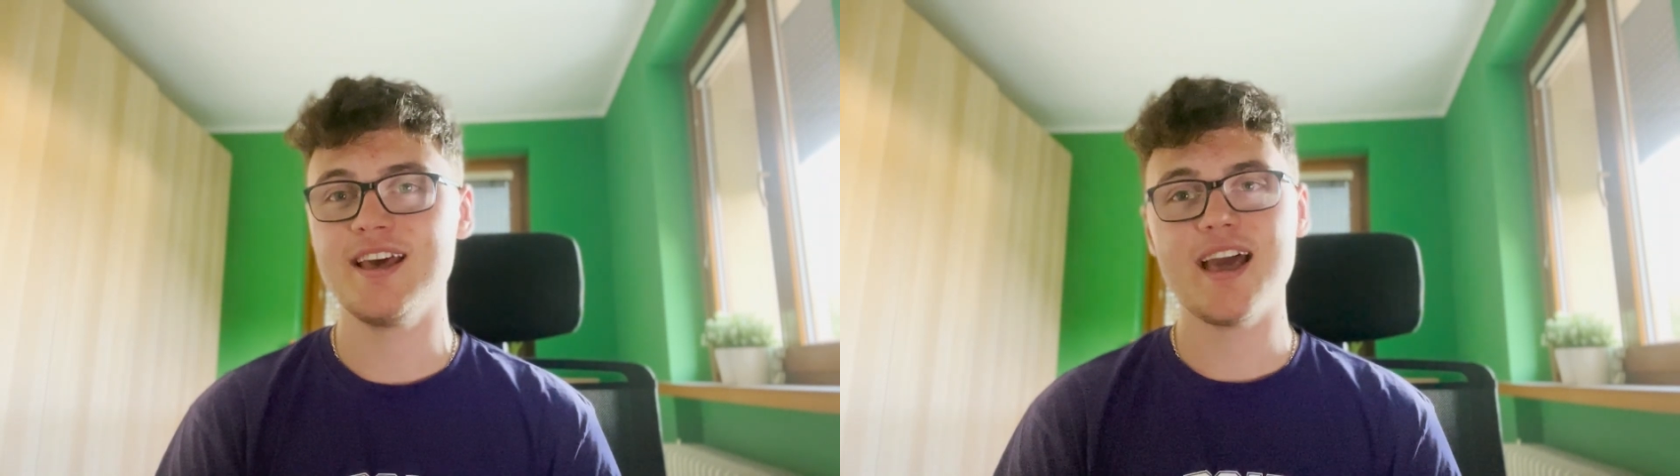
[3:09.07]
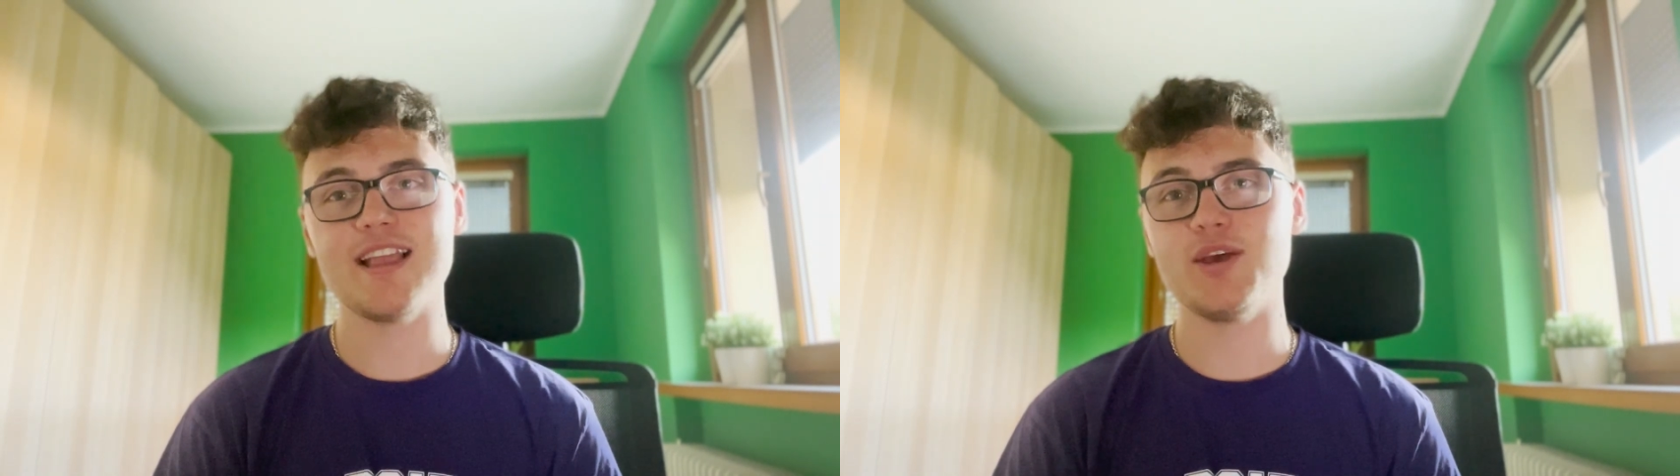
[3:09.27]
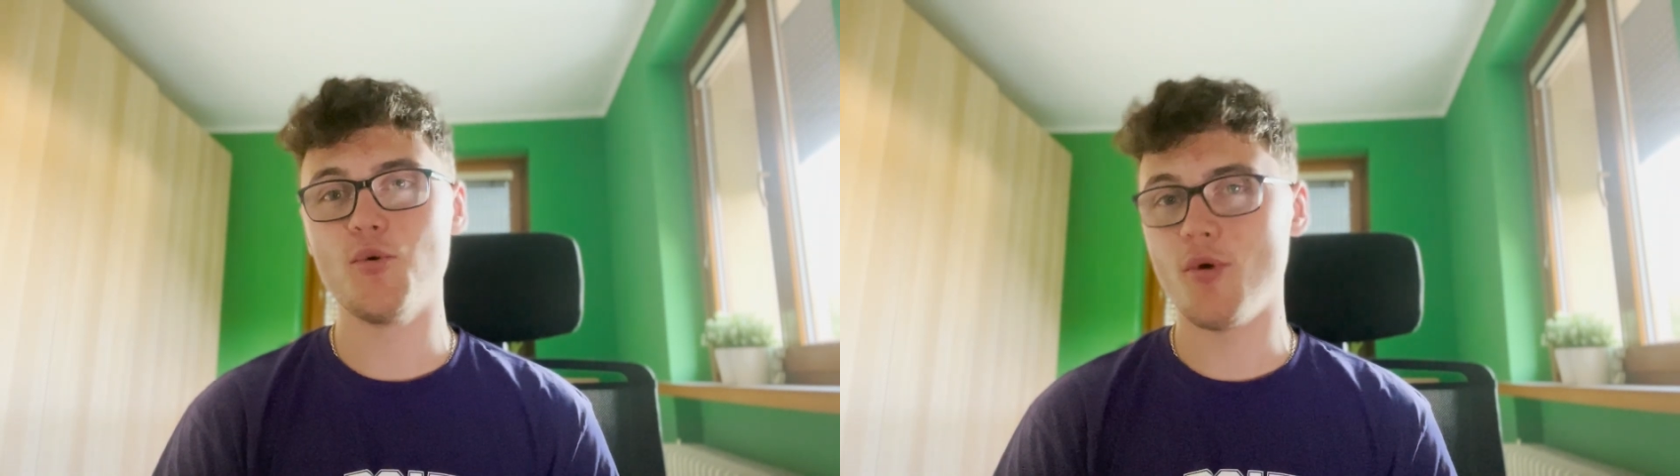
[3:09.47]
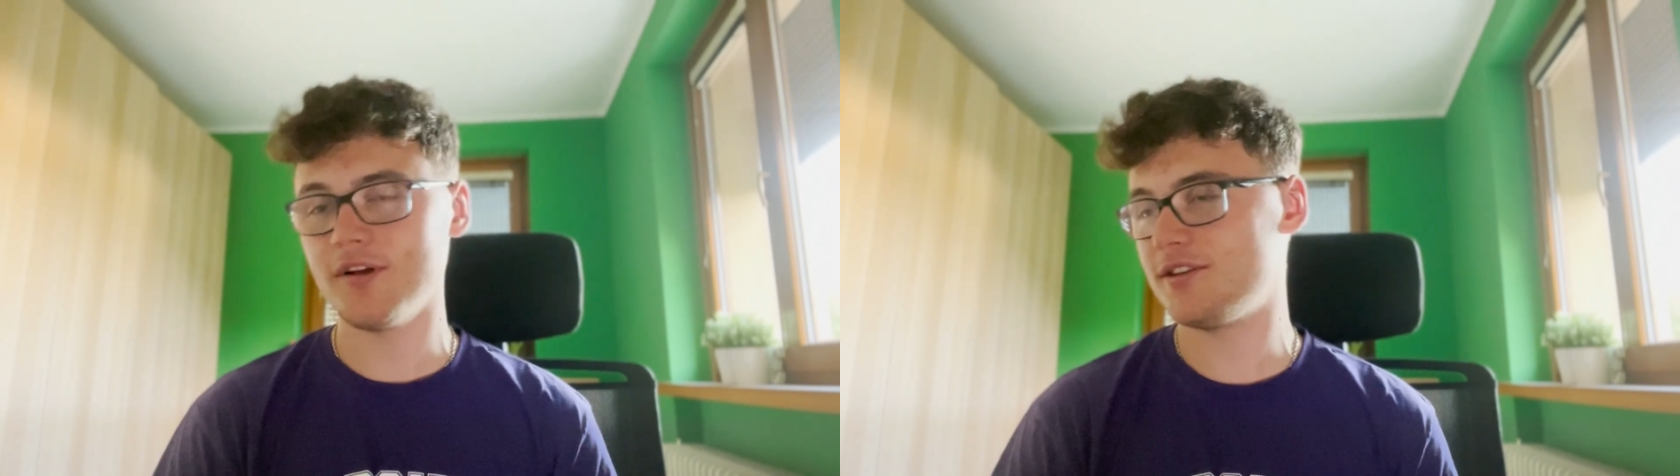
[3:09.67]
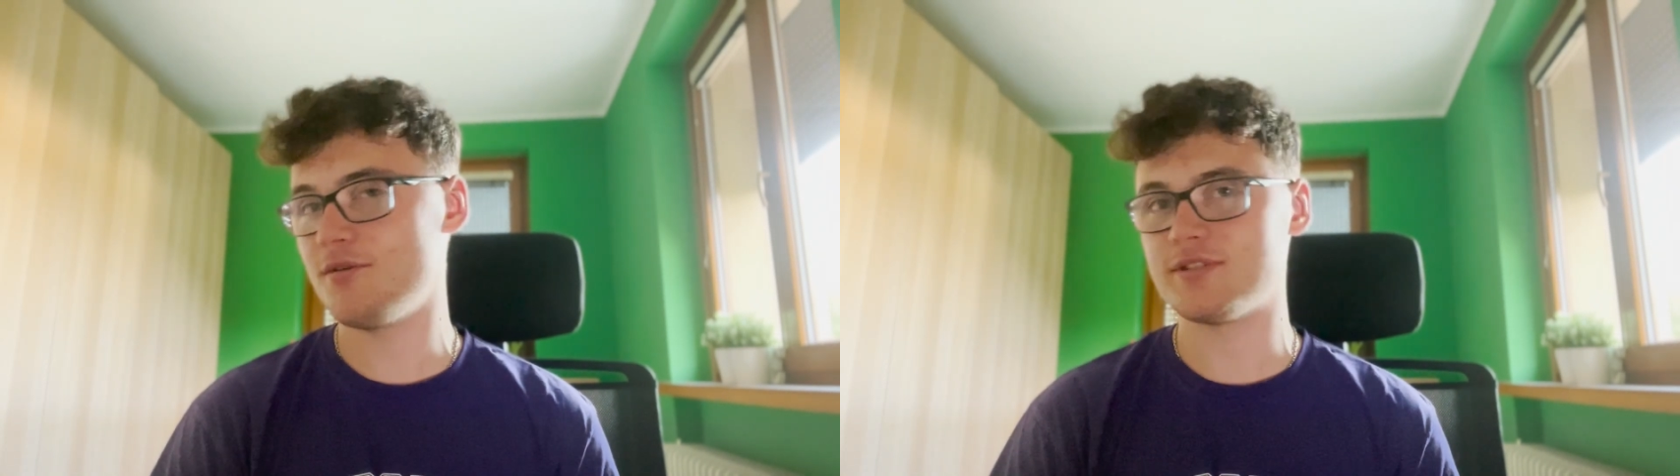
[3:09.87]
and you
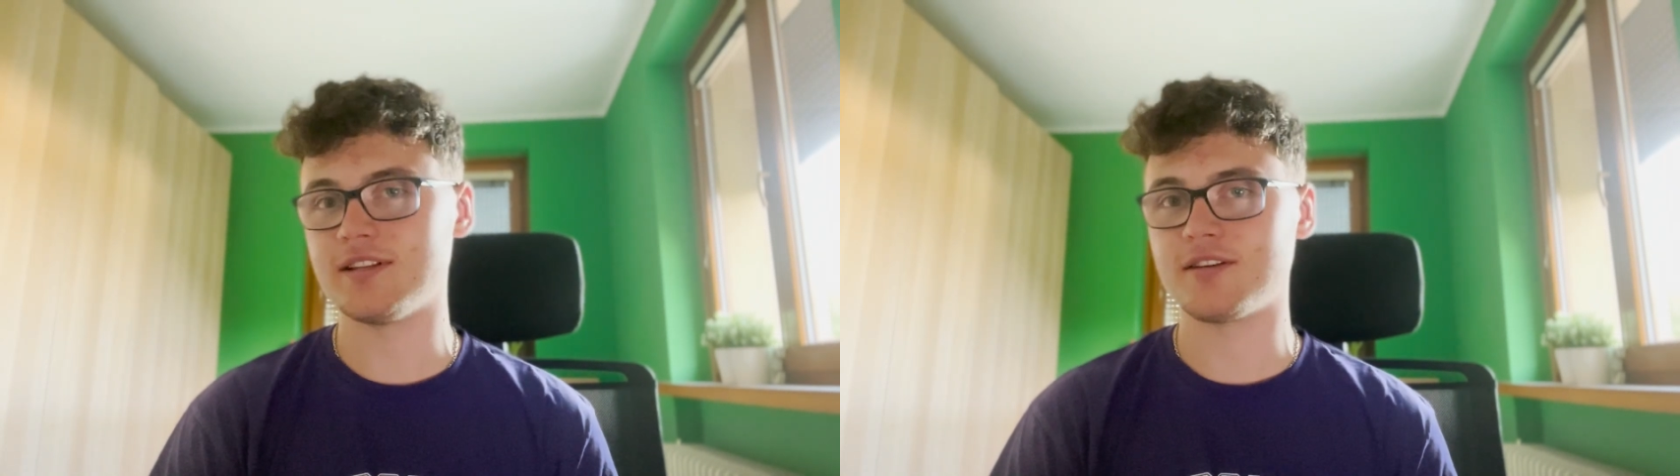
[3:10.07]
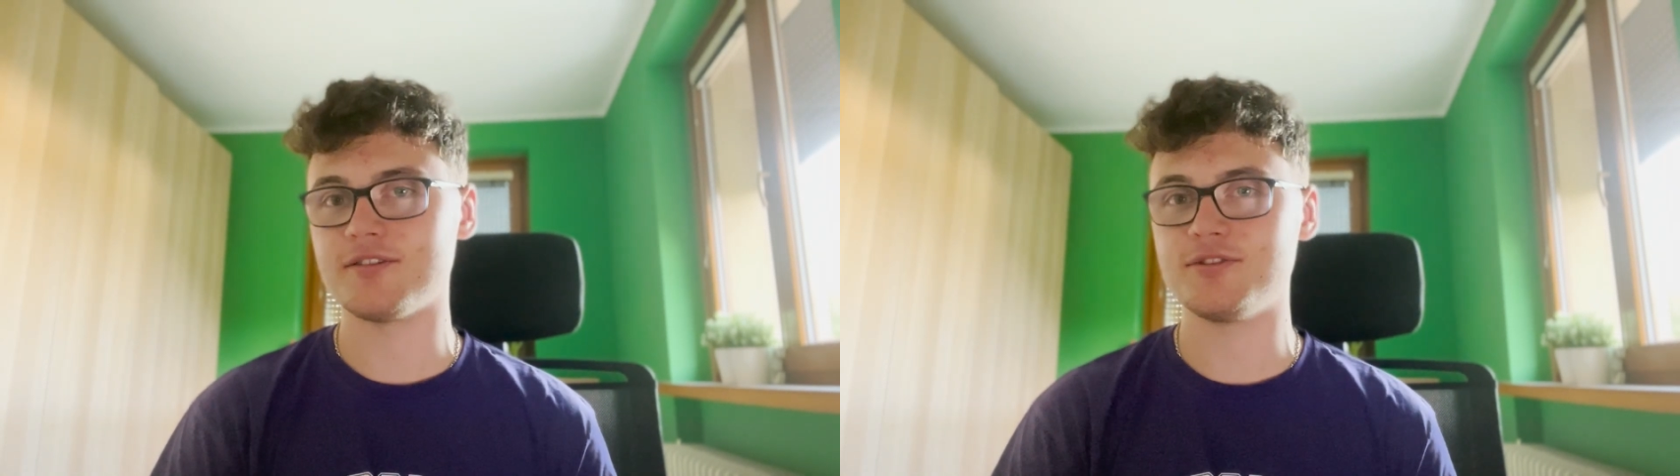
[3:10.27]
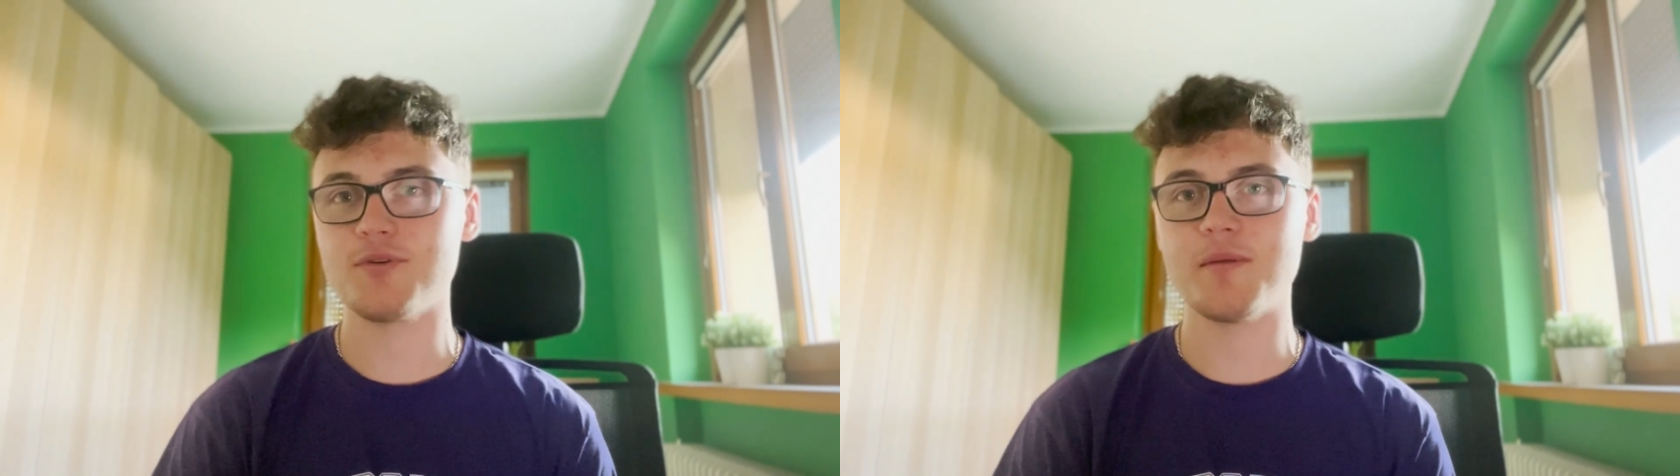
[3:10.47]
won't use it because you